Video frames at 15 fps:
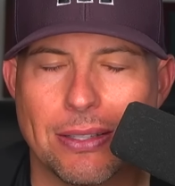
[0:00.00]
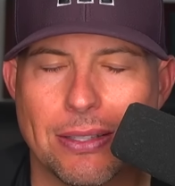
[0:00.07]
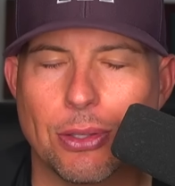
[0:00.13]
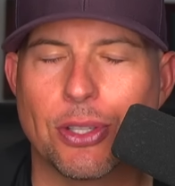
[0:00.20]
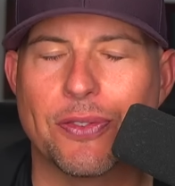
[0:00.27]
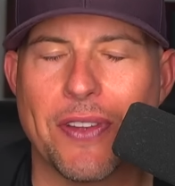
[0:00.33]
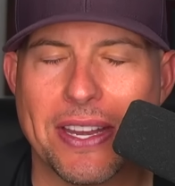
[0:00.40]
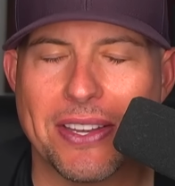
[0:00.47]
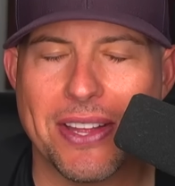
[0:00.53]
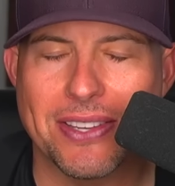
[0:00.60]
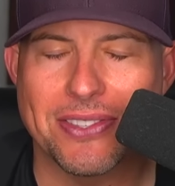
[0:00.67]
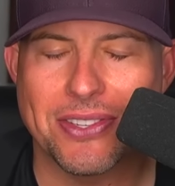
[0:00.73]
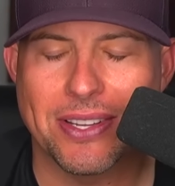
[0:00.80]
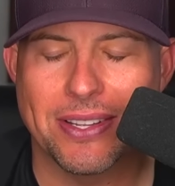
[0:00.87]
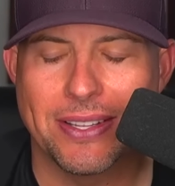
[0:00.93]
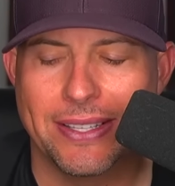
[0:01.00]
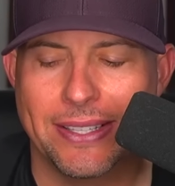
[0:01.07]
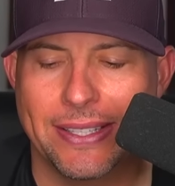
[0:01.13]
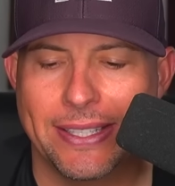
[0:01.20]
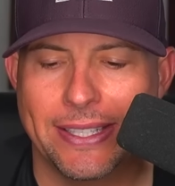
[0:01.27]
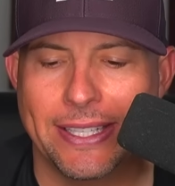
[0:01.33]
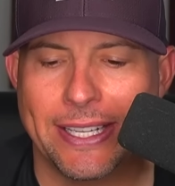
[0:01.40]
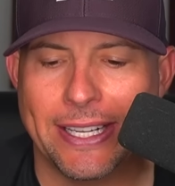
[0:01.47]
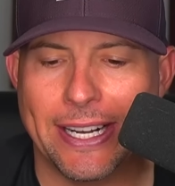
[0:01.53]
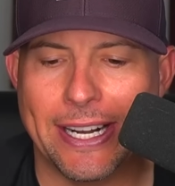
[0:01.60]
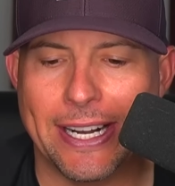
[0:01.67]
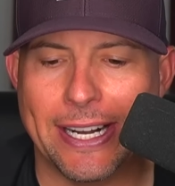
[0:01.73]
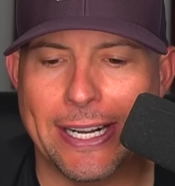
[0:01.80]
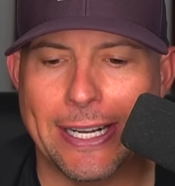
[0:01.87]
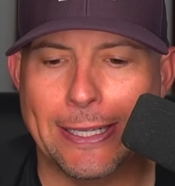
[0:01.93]
Looks fantastic.
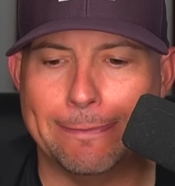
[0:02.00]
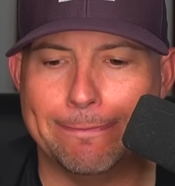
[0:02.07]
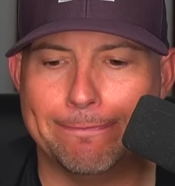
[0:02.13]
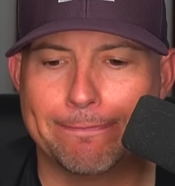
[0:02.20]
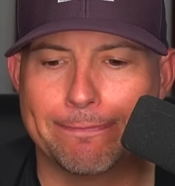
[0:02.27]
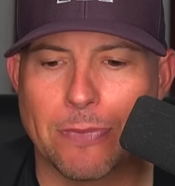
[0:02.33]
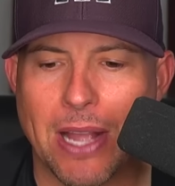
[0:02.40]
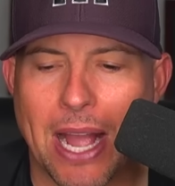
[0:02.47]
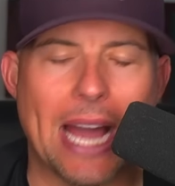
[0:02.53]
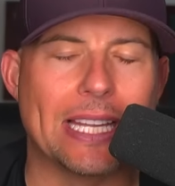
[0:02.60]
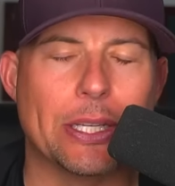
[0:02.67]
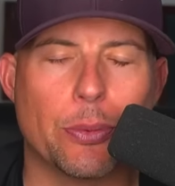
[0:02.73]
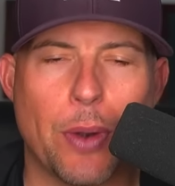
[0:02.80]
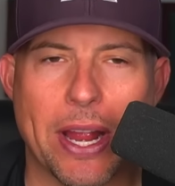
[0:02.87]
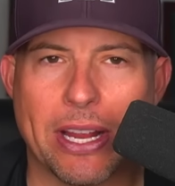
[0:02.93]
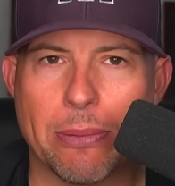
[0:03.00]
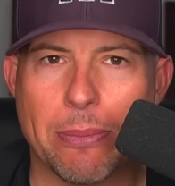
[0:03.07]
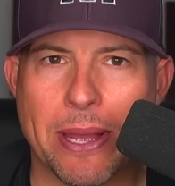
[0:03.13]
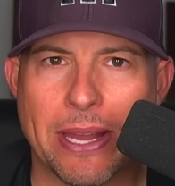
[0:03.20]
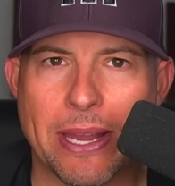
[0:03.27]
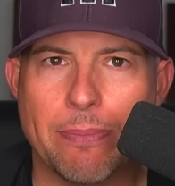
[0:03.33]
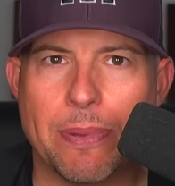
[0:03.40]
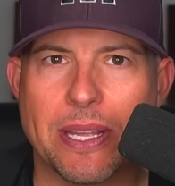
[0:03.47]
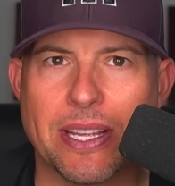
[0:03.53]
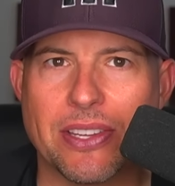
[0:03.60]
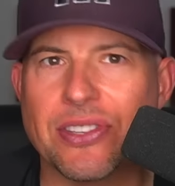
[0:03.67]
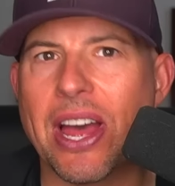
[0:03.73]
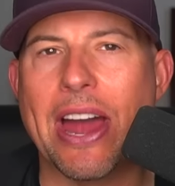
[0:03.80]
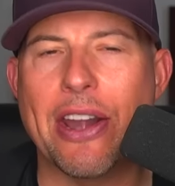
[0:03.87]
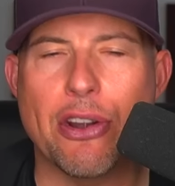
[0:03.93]
Um, Highly recommend because
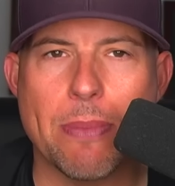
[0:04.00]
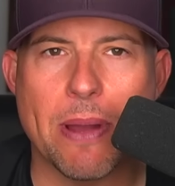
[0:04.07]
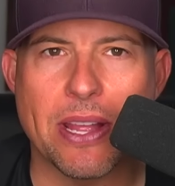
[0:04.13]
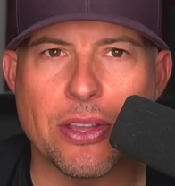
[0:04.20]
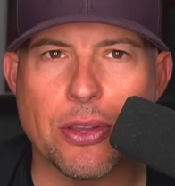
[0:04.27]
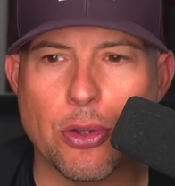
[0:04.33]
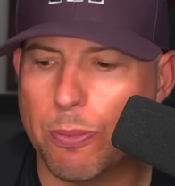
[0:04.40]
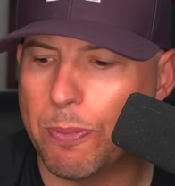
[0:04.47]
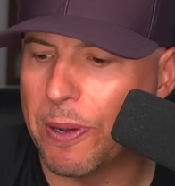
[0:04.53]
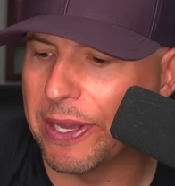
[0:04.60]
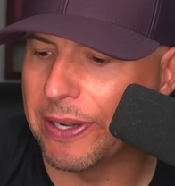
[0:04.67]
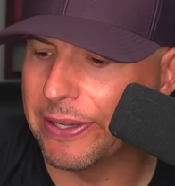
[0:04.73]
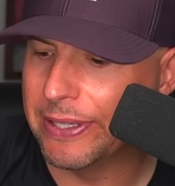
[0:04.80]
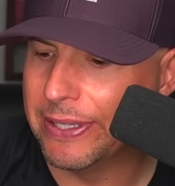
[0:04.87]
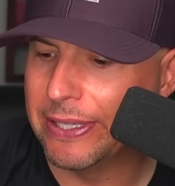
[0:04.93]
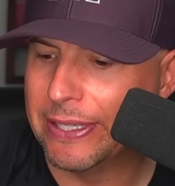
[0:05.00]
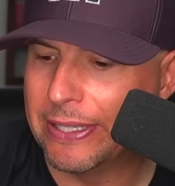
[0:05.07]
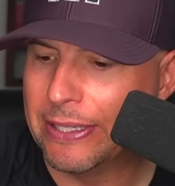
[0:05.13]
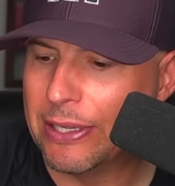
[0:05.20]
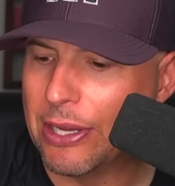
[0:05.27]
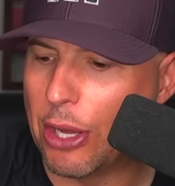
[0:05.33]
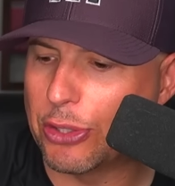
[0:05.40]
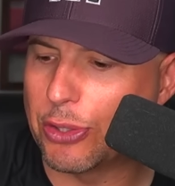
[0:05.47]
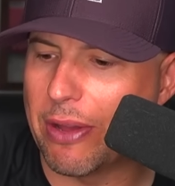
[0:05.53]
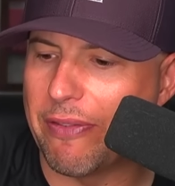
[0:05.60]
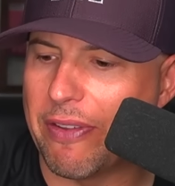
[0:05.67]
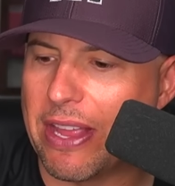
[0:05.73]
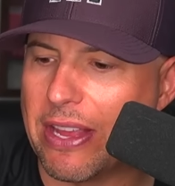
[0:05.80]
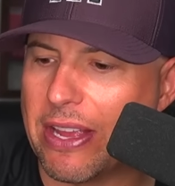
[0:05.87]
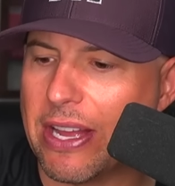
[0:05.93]
I don't know about you, but also have
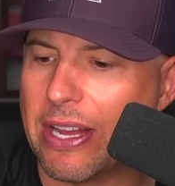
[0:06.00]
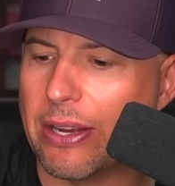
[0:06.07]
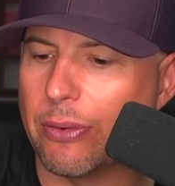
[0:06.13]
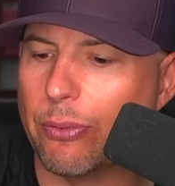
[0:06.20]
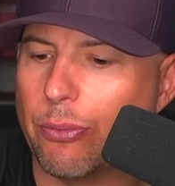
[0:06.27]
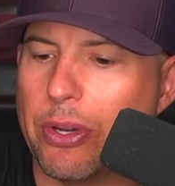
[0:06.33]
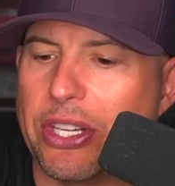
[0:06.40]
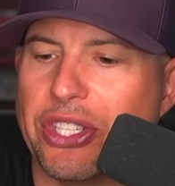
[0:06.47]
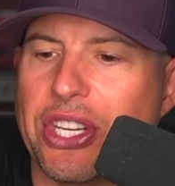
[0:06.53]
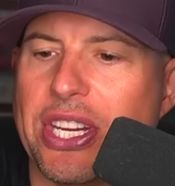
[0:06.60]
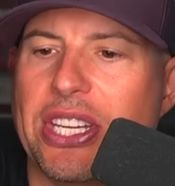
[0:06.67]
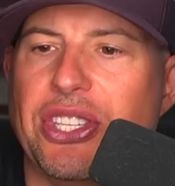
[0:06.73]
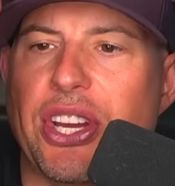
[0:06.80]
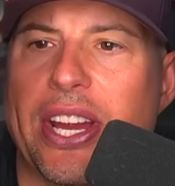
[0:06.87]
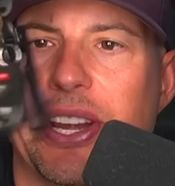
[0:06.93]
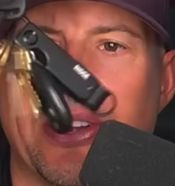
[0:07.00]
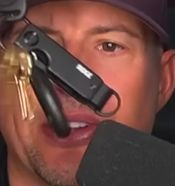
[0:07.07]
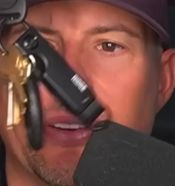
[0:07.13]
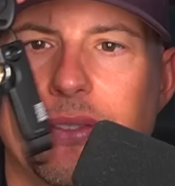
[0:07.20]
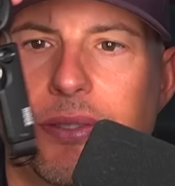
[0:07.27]
a Ridge keychain here.